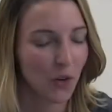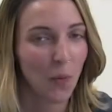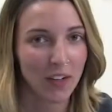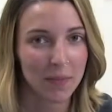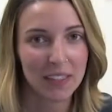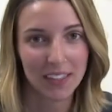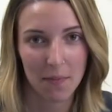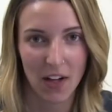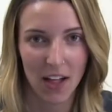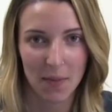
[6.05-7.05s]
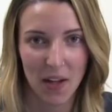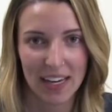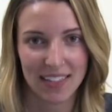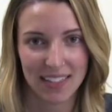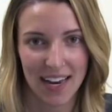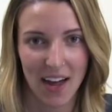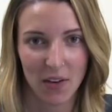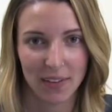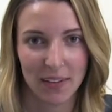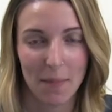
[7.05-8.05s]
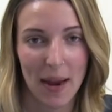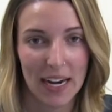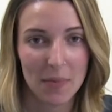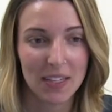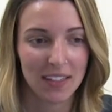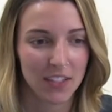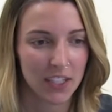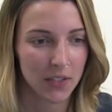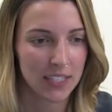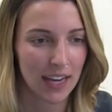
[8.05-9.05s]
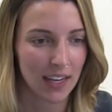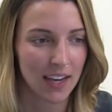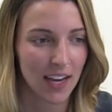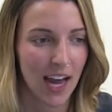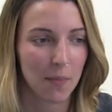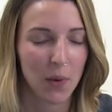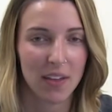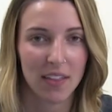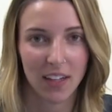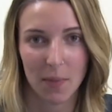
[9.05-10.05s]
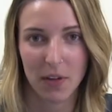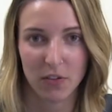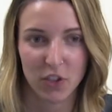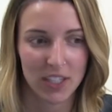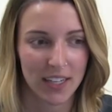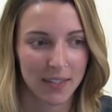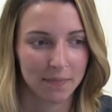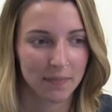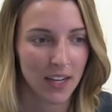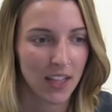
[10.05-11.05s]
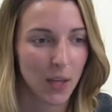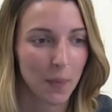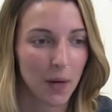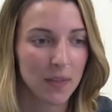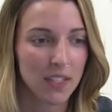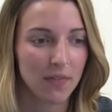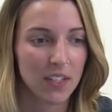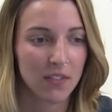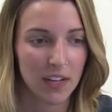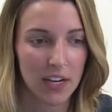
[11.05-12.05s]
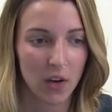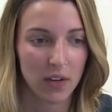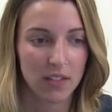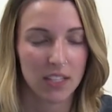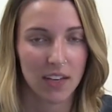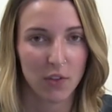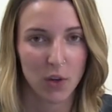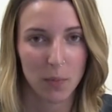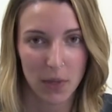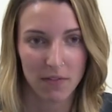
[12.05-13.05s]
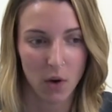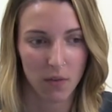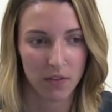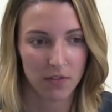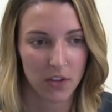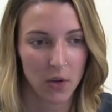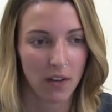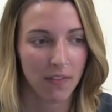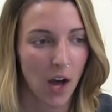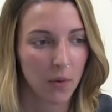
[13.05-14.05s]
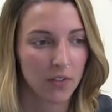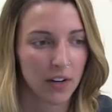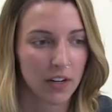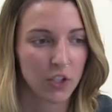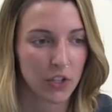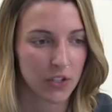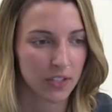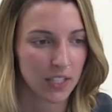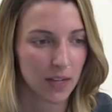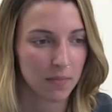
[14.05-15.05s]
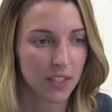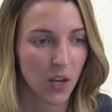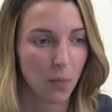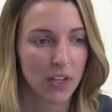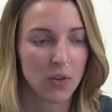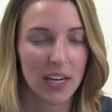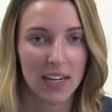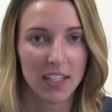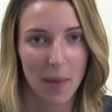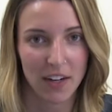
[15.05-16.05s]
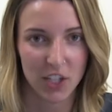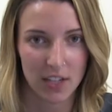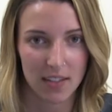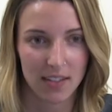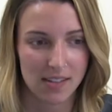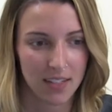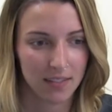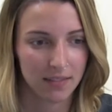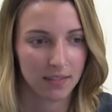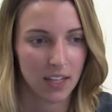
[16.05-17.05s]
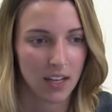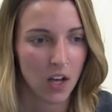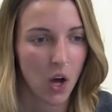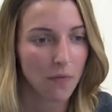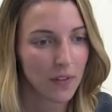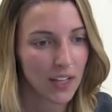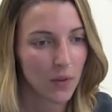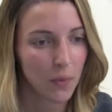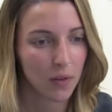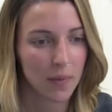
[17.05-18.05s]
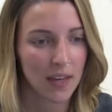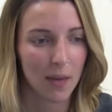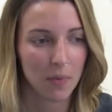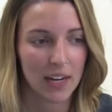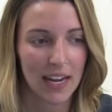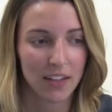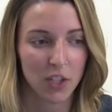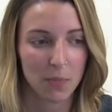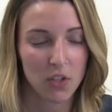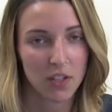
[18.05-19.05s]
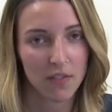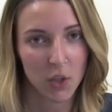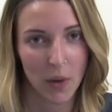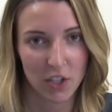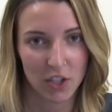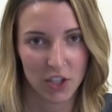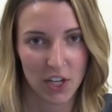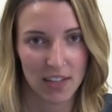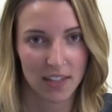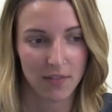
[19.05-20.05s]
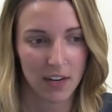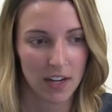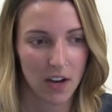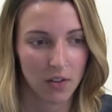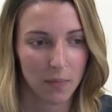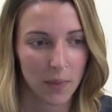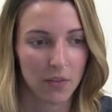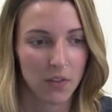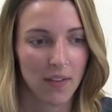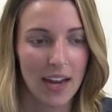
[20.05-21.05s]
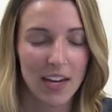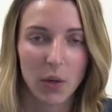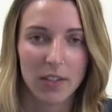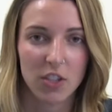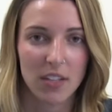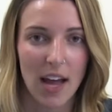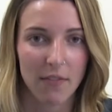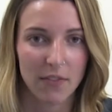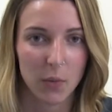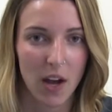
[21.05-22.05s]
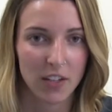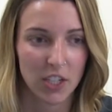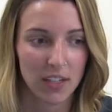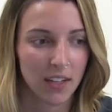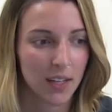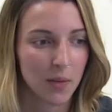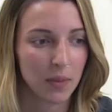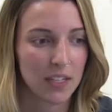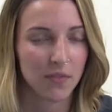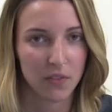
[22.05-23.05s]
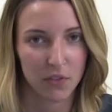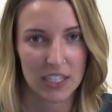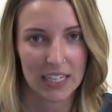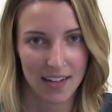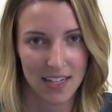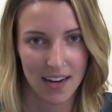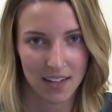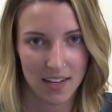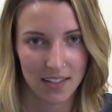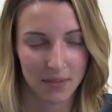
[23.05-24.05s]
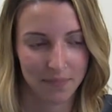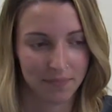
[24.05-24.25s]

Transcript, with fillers: Welcome to Club Volleyball Inside Out. My name is Lindsay Kotecki and I'm one of the club coaches here. The purpose of this video is to give you a brief overview of how we run our juniors teams and what you can expect during the season. Hopefully we will be able to answer most of your questions during this video, but if you have any questions after watching, please feel free to contact us.